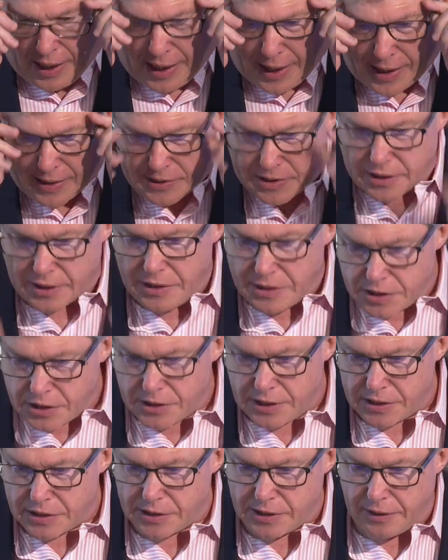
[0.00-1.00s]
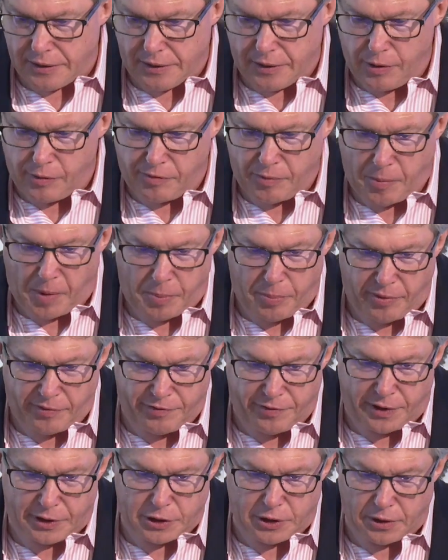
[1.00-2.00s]
has consistently over my
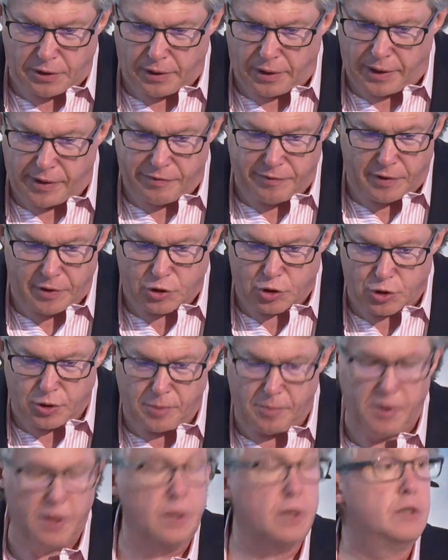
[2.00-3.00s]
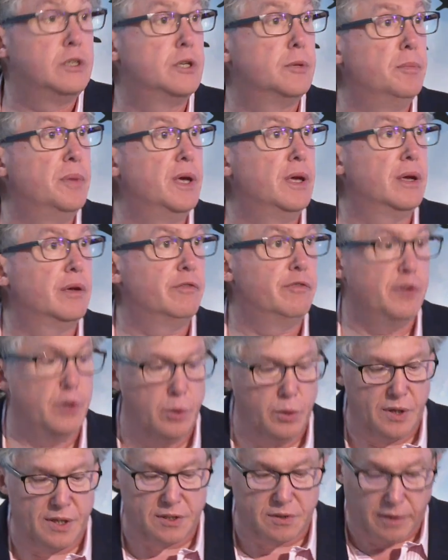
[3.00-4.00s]
professional life contributed to being
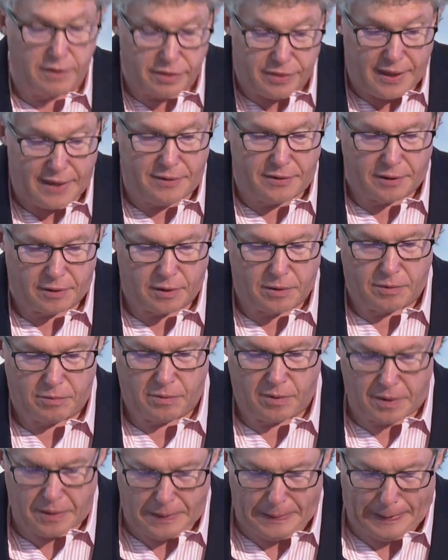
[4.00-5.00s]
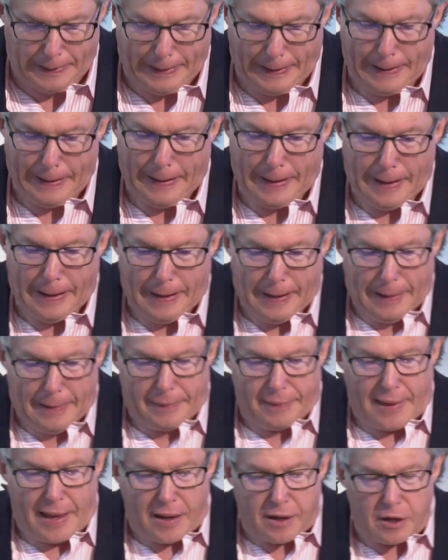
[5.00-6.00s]
viewed as authentic, right?
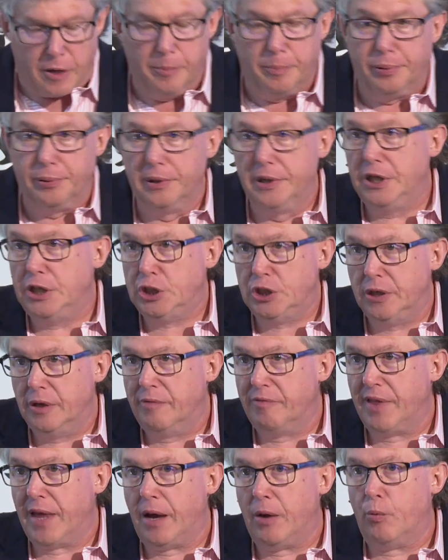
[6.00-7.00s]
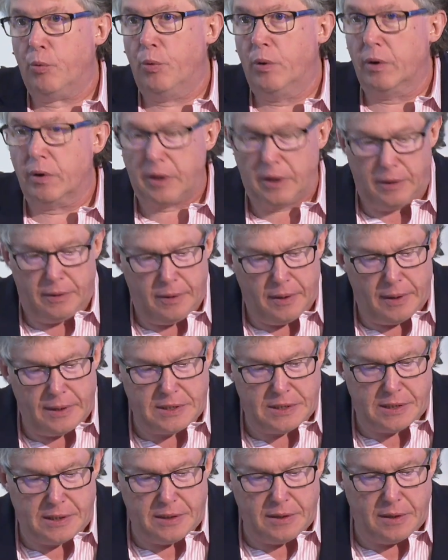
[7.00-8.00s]
That completion of that work in
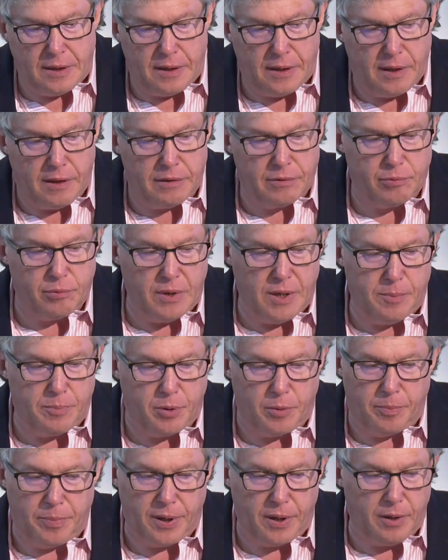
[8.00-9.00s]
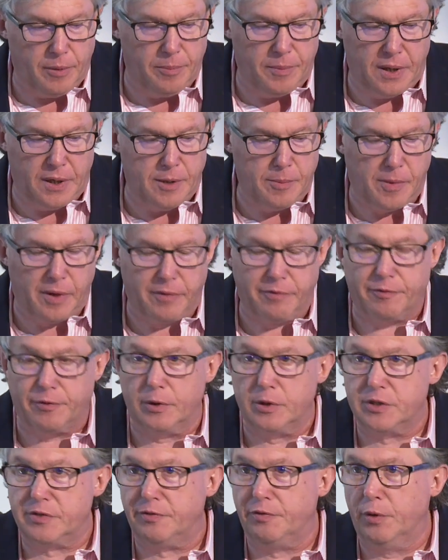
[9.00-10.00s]
1993 propelled me into my
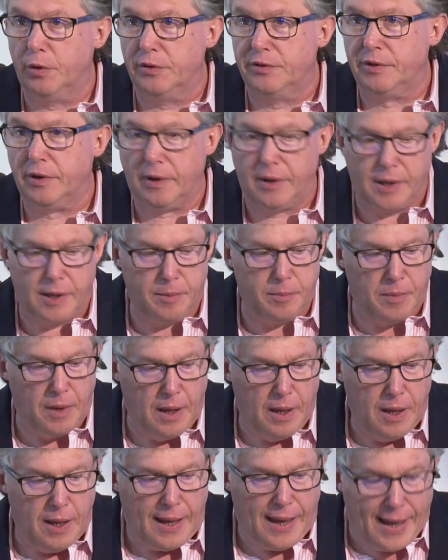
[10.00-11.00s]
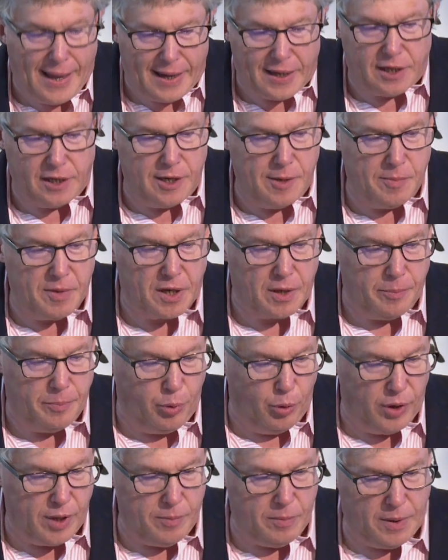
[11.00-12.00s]
first full-time academic
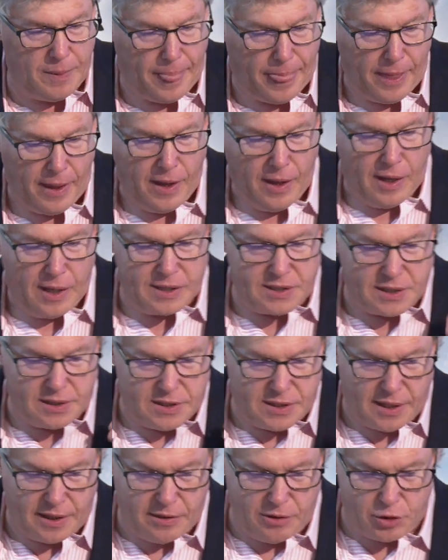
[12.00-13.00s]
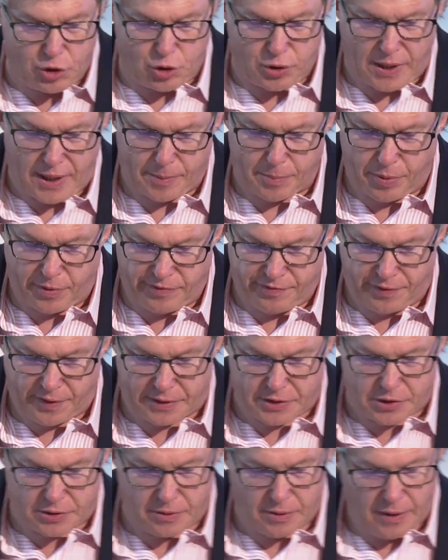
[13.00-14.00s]
appointment as a tenure-track
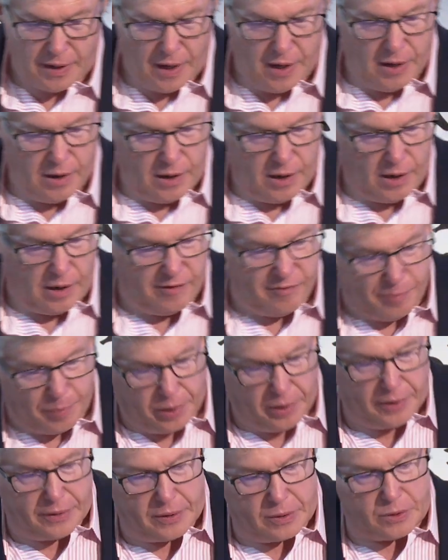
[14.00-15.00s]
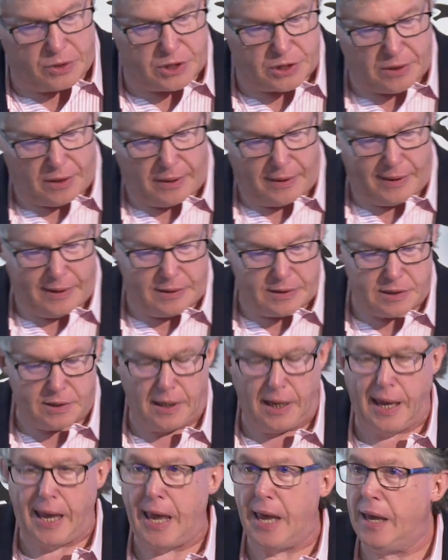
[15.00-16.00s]
professor of political science
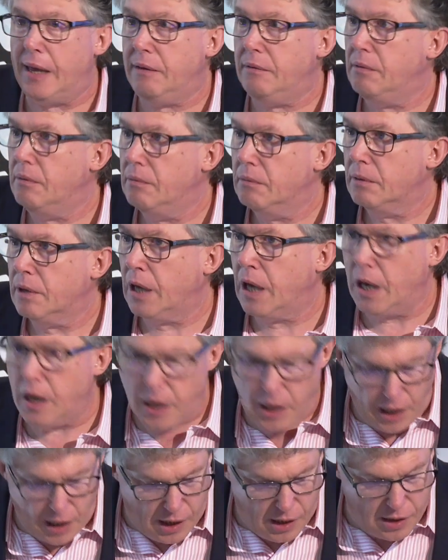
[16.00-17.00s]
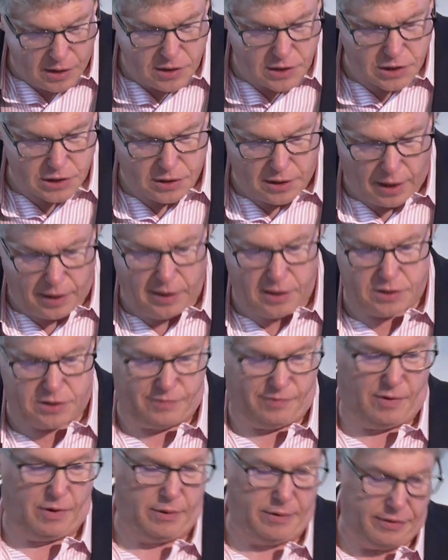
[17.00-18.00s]
and Canadian studies,
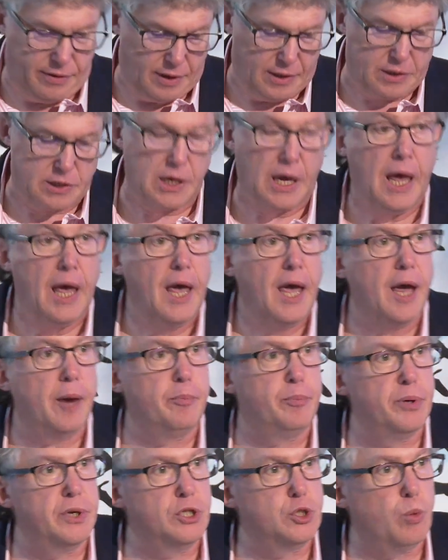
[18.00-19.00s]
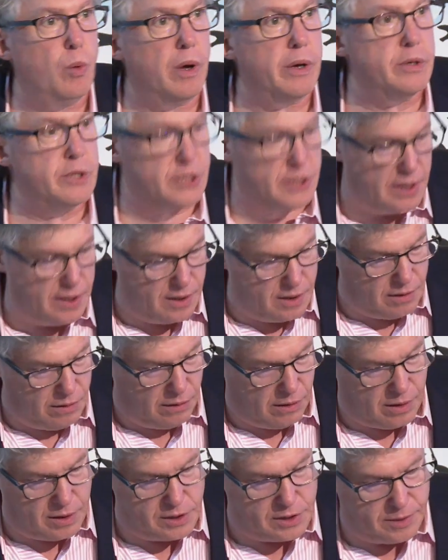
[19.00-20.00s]
of all things, at Bridgewater State
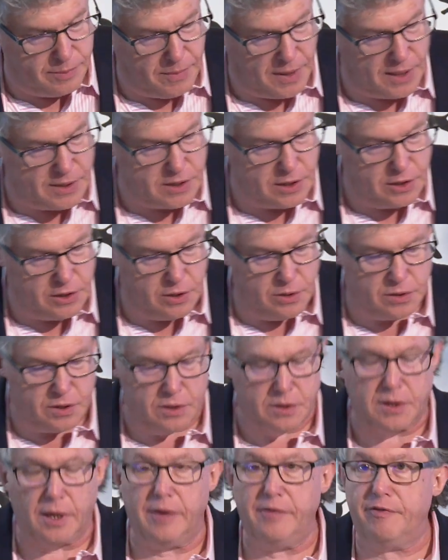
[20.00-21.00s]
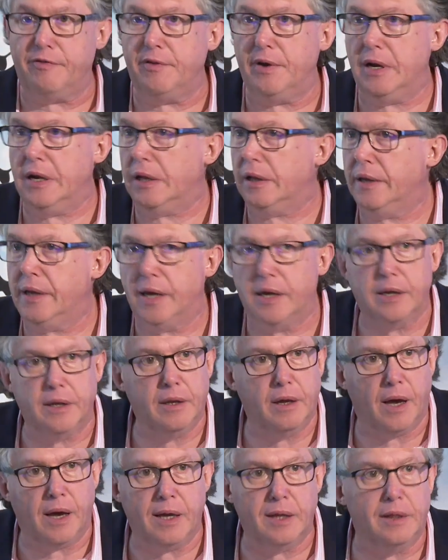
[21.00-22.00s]
College in Massachusetts. I
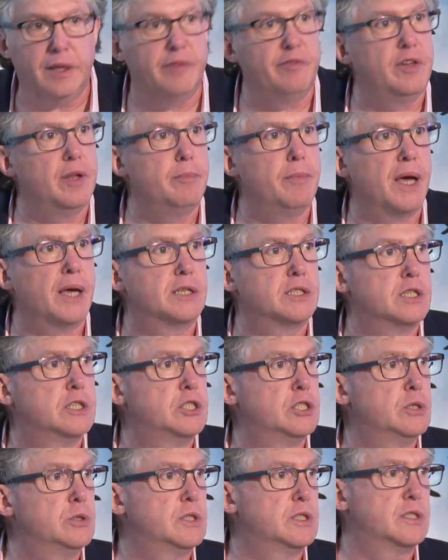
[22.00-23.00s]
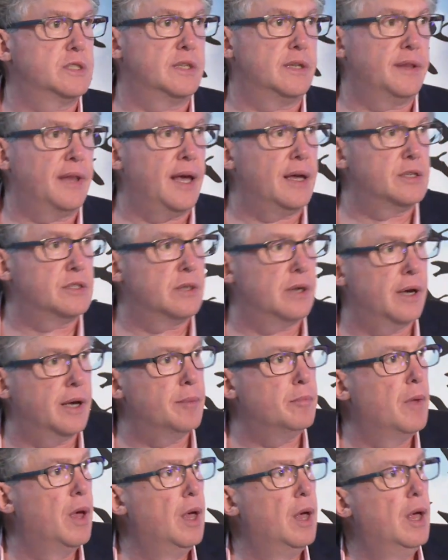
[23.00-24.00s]
had lived in Massachusetts at that
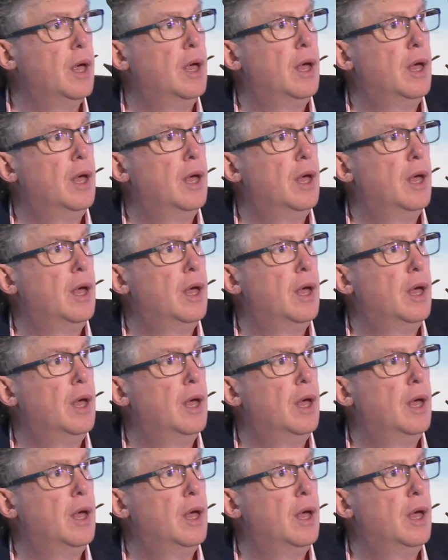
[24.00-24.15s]
time